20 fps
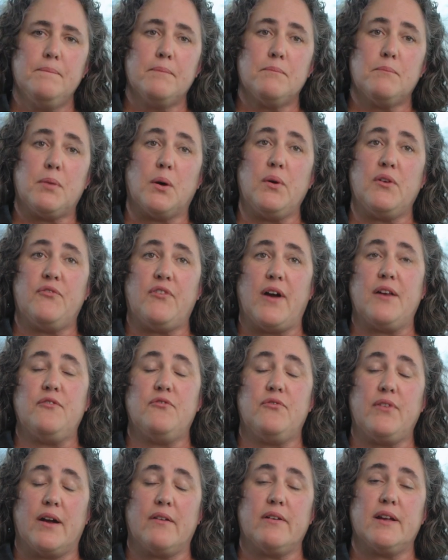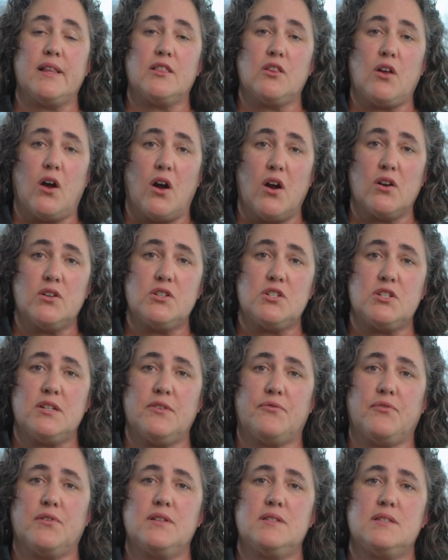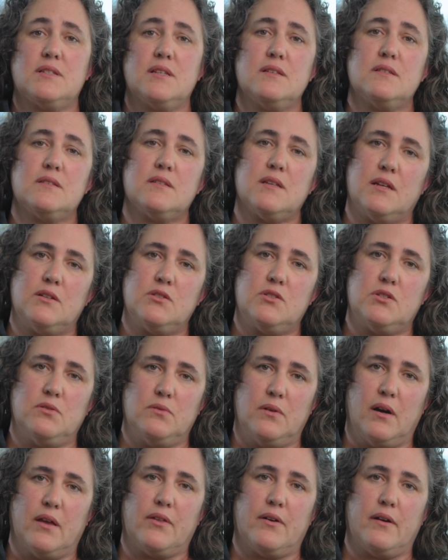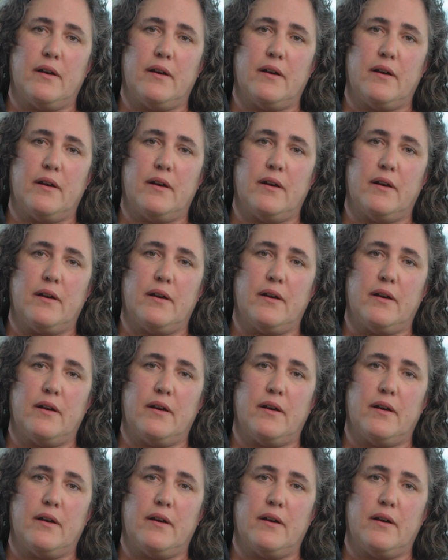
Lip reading: But we find very large differences in two other